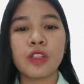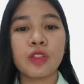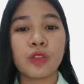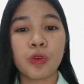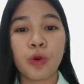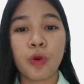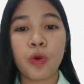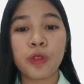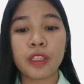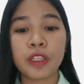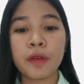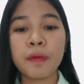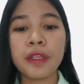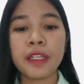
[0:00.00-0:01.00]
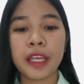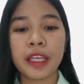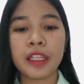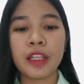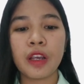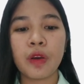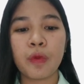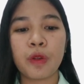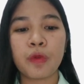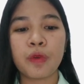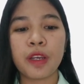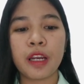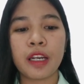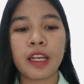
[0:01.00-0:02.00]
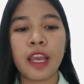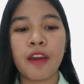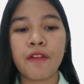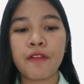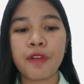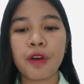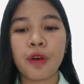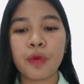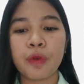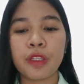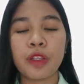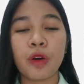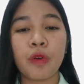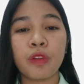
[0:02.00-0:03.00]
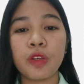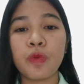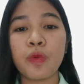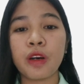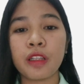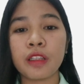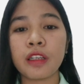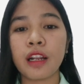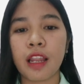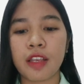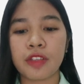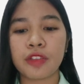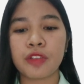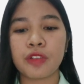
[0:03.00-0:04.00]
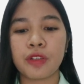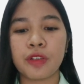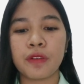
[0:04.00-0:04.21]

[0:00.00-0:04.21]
So we terminate when we are left with only one cluster.